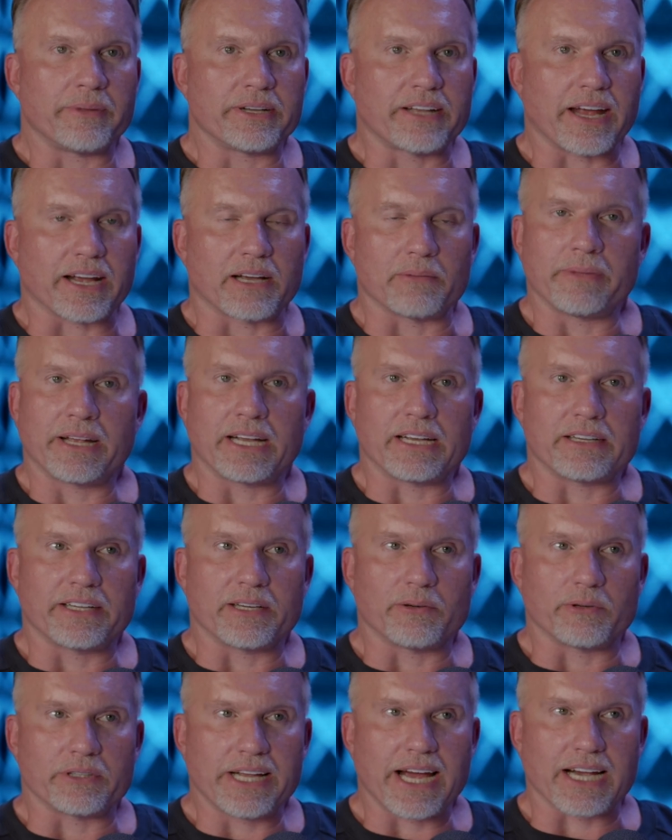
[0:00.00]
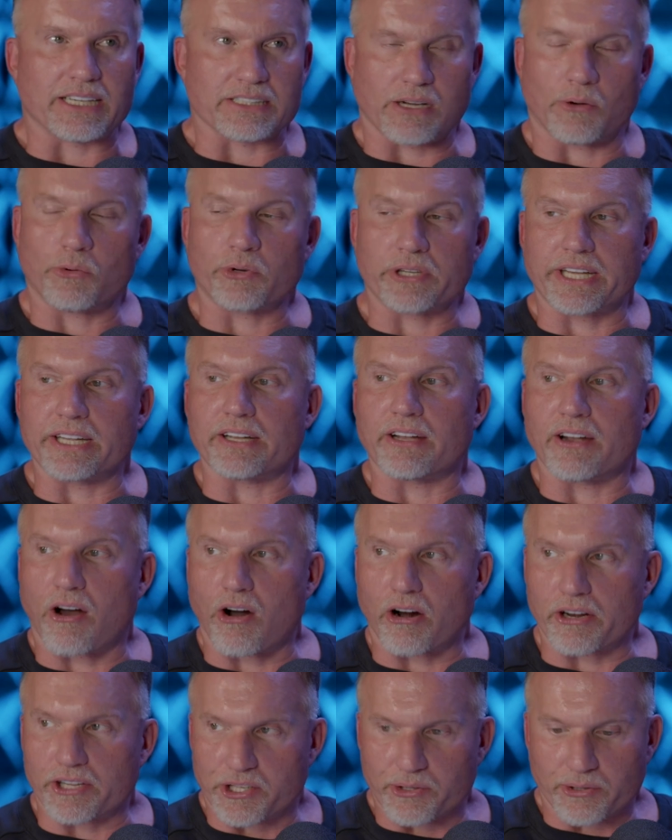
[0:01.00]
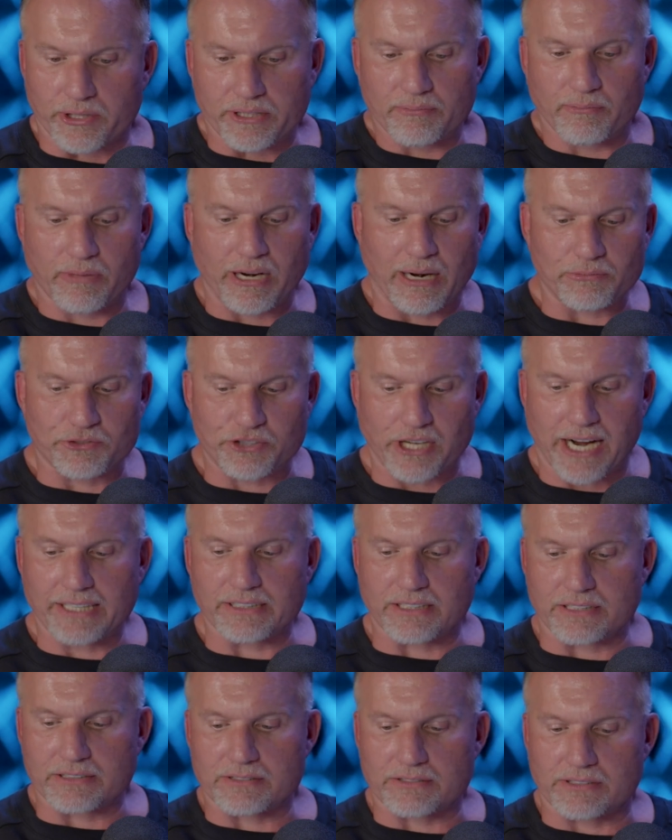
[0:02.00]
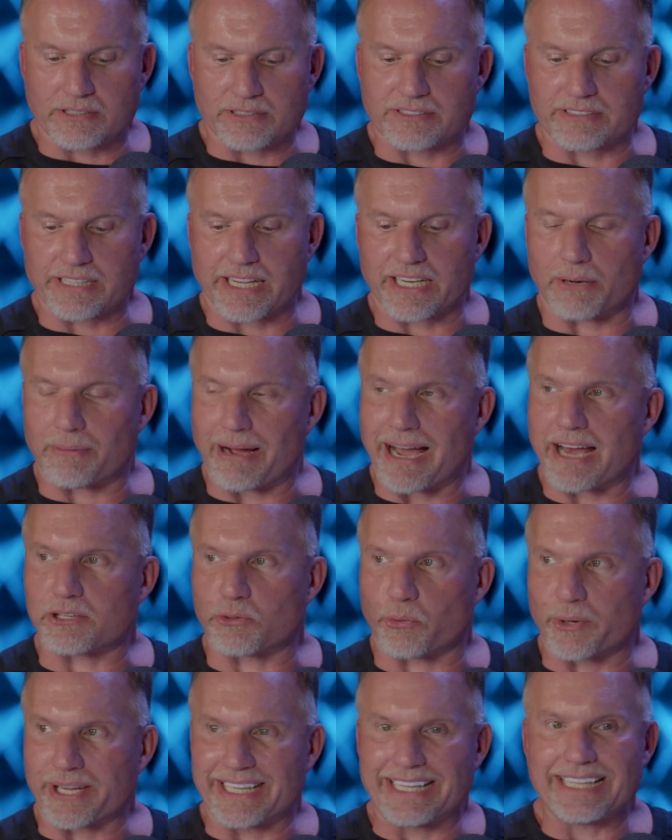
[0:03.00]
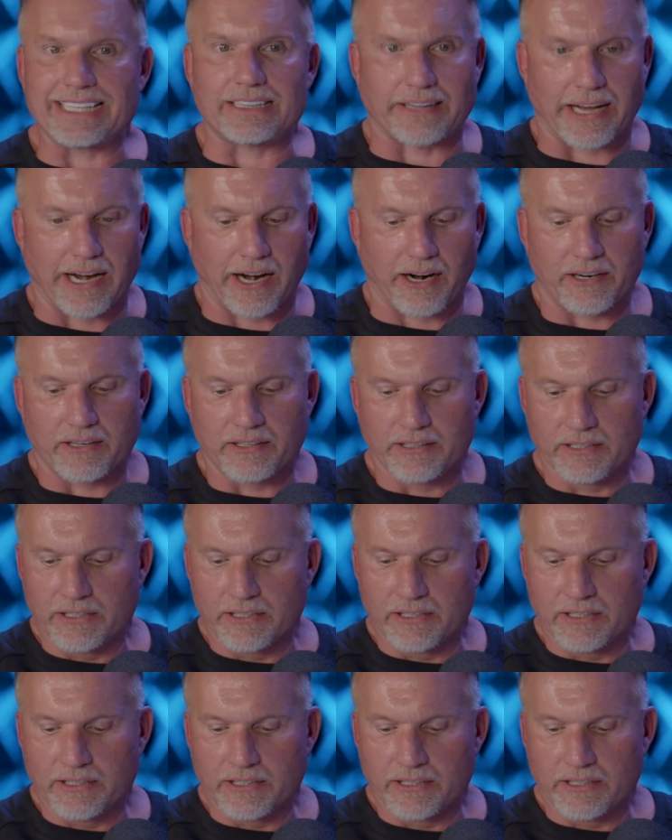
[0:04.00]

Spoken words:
take a minute and deal with that, because I want to get to arguing, but I'm trying to set up get there.